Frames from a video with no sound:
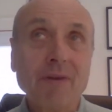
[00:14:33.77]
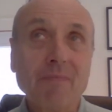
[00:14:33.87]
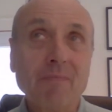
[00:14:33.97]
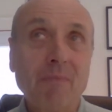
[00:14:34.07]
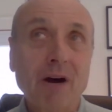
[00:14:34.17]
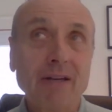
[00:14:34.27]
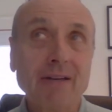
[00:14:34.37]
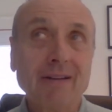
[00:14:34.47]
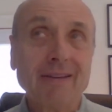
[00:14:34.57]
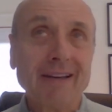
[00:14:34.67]
but
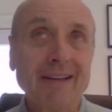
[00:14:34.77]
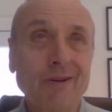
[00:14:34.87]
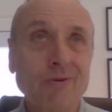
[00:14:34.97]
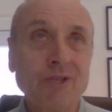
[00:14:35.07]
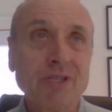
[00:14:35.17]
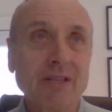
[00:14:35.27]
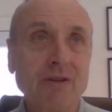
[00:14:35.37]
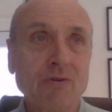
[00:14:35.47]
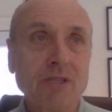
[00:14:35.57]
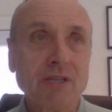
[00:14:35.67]
like there's
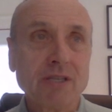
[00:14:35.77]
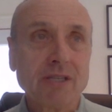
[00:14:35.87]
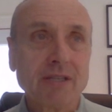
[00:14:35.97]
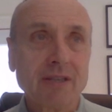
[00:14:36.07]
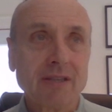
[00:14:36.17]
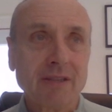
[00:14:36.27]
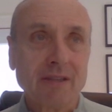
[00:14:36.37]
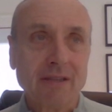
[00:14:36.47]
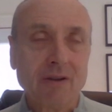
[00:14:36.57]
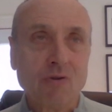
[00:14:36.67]
this
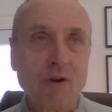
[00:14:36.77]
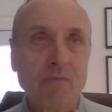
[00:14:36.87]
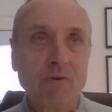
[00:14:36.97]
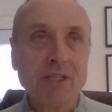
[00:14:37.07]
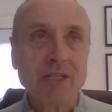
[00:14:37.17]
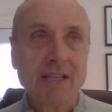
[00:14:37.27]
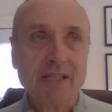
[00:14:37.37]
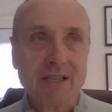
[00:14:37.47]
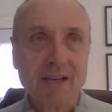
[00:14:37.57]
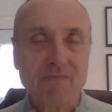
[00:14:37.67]
incredible
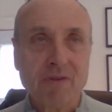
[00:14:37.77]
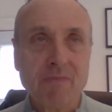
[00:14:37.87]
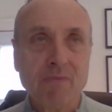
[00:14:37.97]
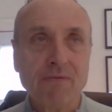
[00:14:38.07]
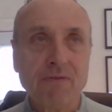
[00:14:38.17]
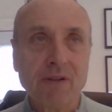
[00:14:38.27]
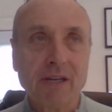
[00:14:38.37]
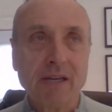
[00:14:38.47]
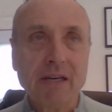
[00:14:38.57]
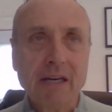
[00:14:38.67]
sense, I think, of people
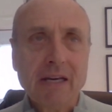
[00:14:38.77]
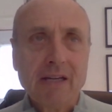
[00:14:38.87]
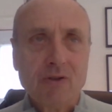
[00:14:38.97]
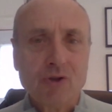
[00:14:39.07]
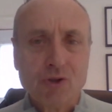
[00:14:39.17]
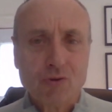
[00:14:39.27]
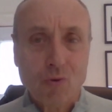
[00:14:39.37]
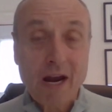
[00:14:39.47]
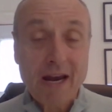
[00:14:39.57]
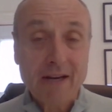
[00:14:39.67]
feeling just
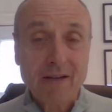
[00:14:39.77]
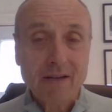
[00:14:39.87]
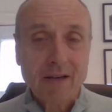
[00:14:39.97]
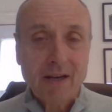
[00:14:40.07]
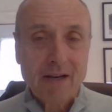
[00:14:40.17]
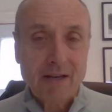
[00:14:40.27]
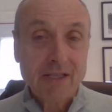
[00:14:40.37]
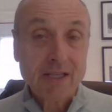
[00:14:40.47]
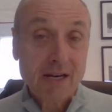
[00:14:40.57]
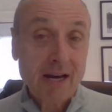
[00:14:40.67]
drained and
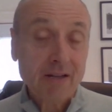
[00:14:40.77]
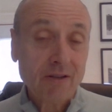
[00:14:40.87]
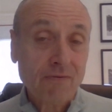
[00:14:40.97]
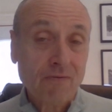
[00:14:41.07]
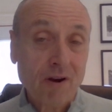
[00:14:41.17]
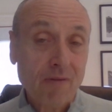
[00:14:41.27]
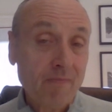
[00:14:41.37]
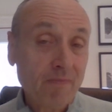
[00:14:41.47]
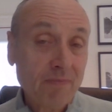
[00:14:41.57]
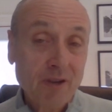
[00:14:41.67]
disconnected
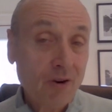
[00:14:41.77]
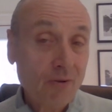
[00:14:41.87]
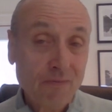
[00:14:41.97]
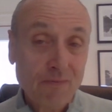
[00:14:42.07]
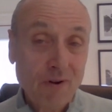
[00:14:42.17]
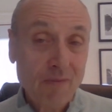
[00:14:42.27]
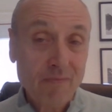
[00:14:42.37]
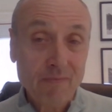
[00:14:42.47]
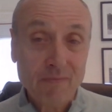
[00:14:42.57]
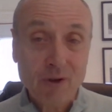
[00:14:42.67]
from
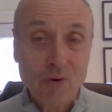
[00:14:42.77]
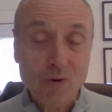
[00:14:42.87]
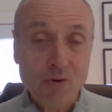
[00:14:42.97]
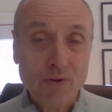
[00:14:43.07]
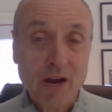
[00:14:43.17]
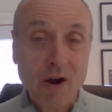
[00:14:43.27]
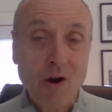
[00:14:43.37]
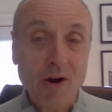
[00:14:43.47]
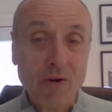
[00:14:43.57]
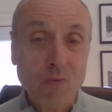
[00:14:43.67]
who they
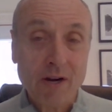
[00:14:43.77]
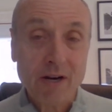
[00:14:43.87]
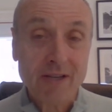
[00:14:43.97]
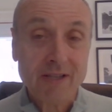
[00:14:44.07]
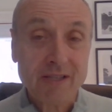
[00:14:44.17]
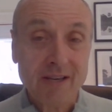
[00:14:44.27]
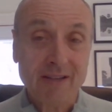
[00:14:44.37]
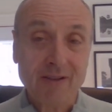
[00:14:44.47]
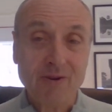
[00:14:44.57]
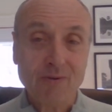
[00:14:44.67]
are and what it is that,
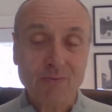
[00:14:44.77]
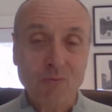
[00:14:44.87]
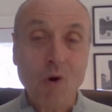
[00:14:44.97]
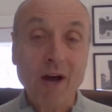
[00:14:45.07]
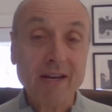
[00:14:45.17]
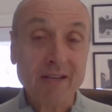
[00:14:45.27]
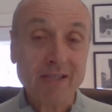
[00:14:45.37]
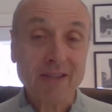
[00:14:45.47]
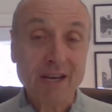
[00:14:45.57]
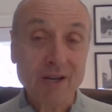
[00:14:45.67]
why it is
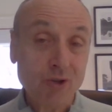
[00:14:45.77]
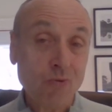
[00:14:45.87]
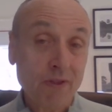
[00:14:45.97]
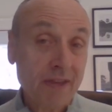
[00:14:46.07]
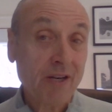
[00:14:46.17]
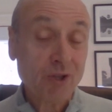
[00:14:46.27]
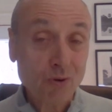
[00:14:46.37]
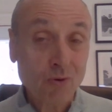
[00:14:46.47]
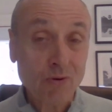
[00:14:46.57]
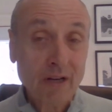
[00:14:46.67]
that they do what they
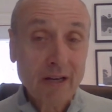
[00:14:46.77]
do.